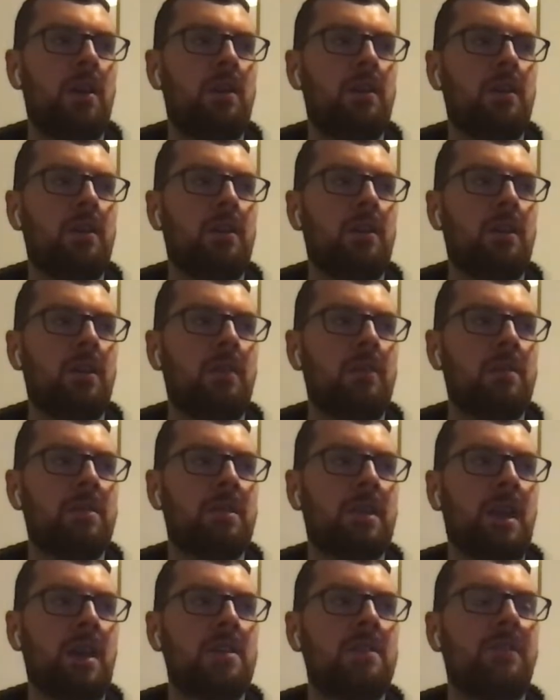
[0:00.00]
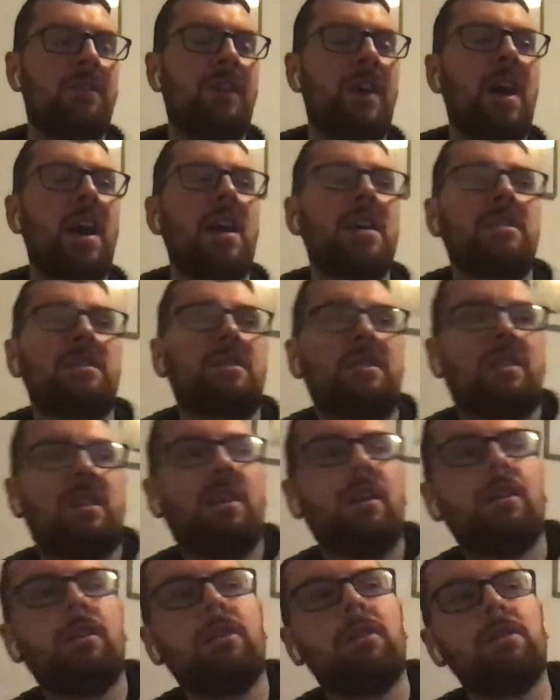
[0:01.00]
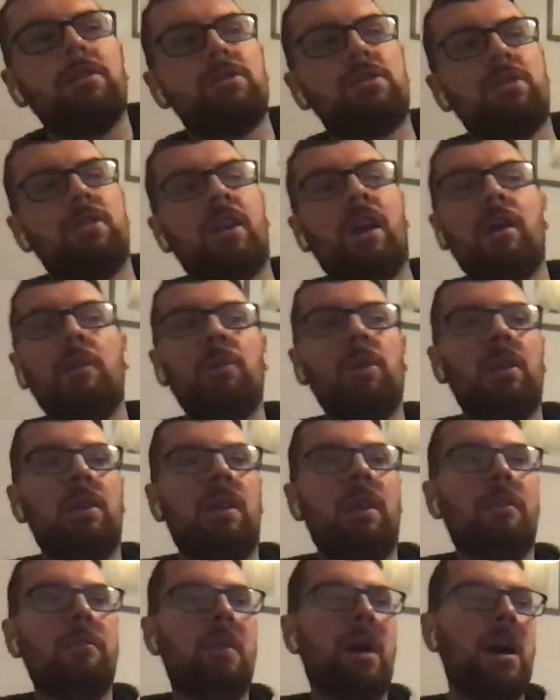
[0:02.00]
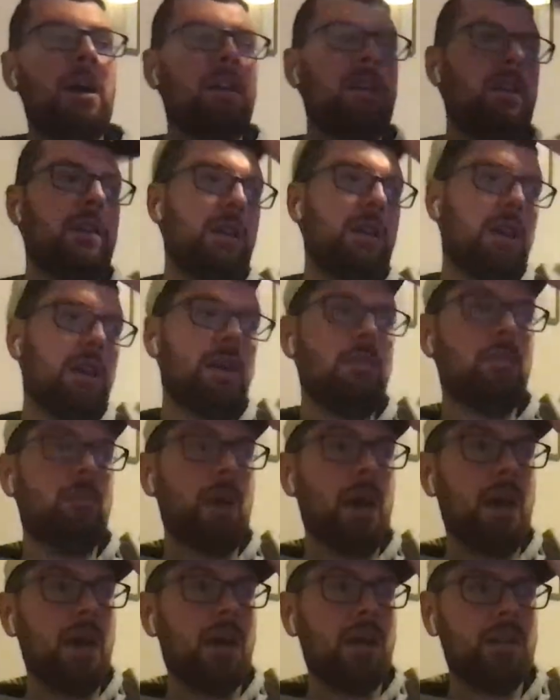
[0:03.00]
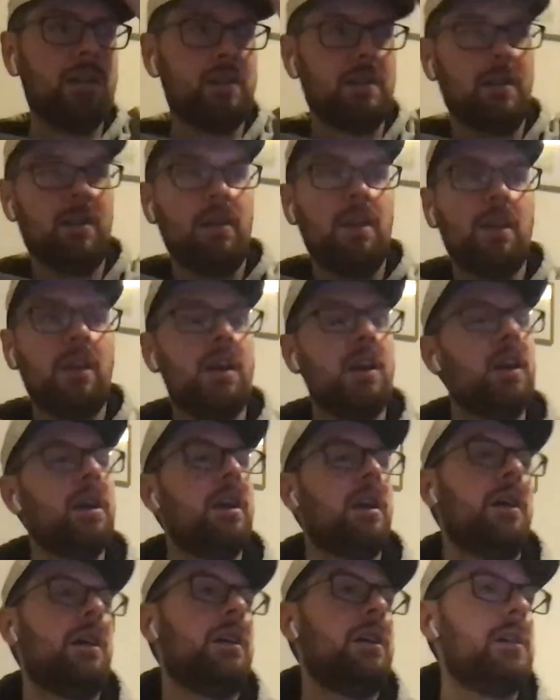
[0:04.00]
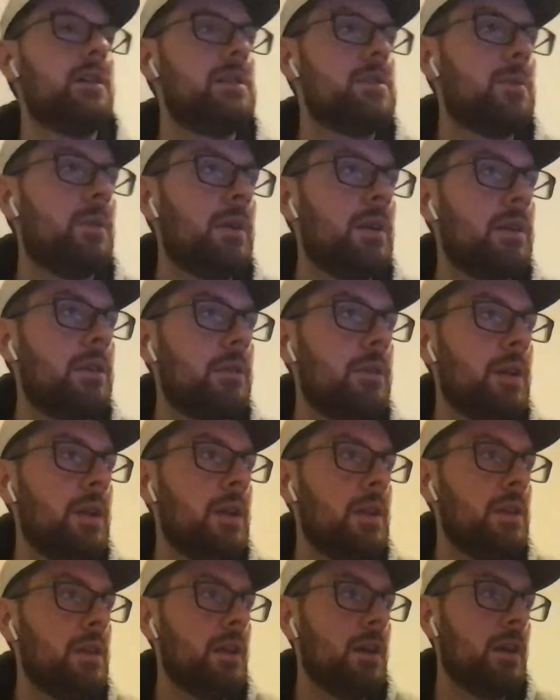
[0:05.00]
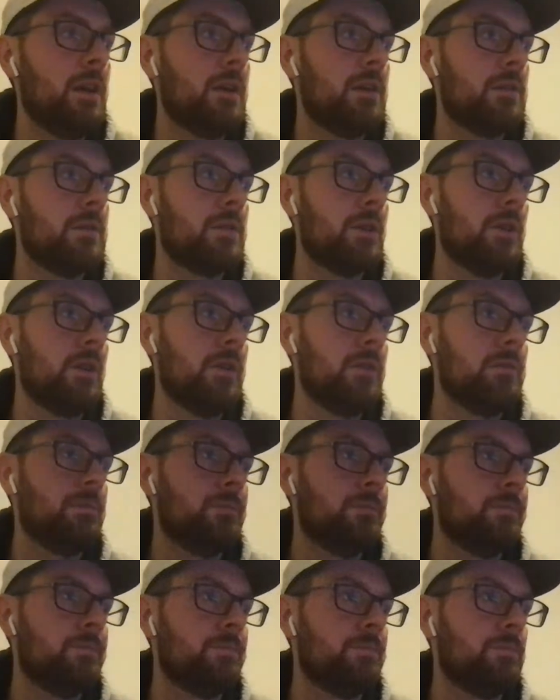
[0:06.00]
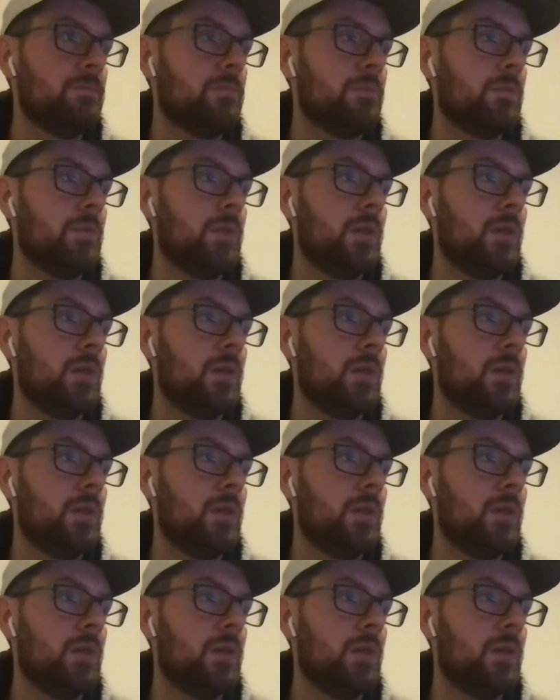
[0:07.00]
And this guy's fast, Kira Lewis Jr. I wouldn't have minded him at 23 either. So